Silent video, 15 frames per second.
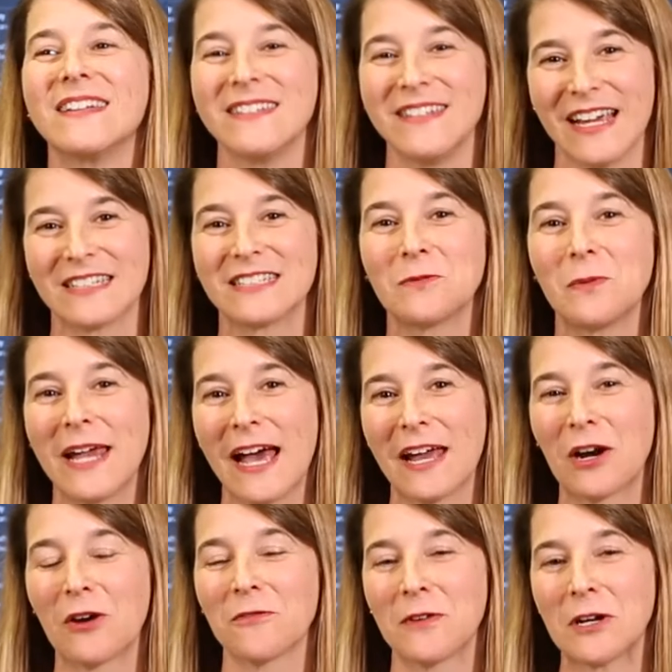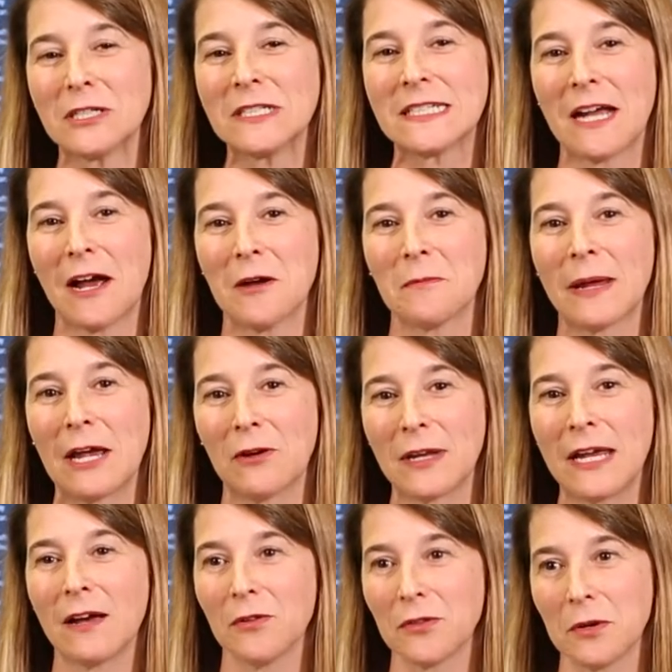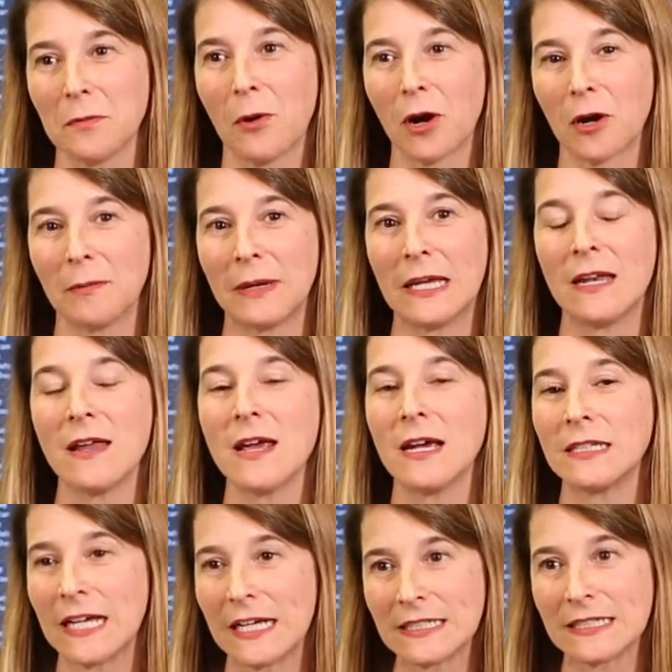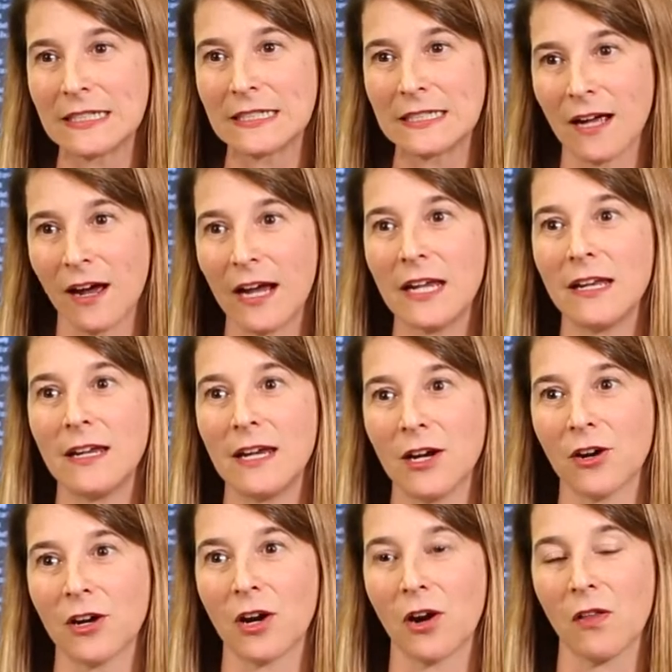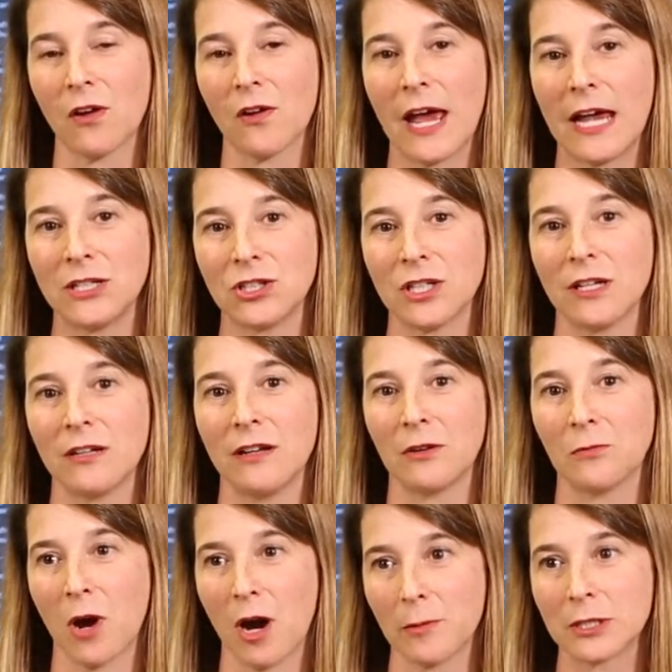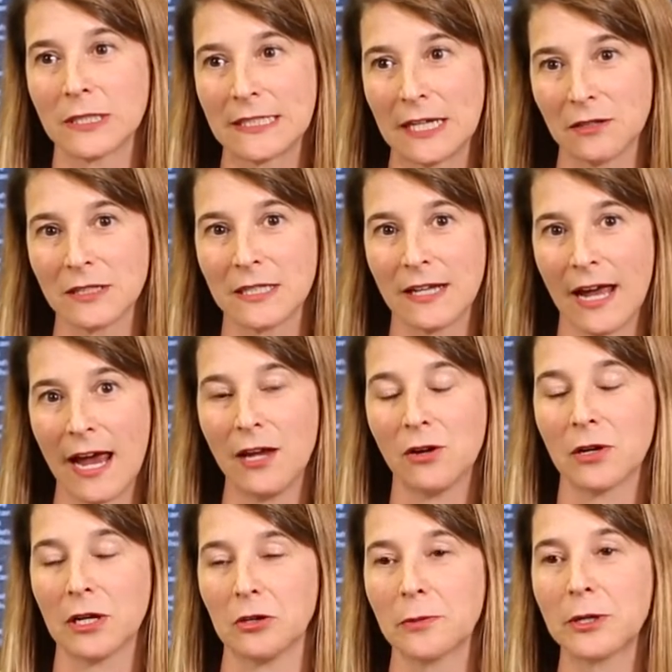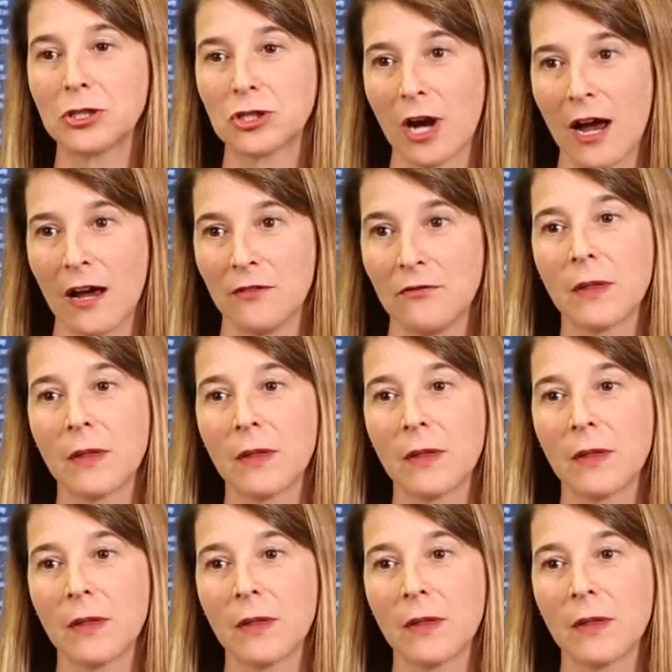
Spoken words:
Yes, we had our first County Health Department testing site here at our location in Robertsdale today on Gilbert Drive.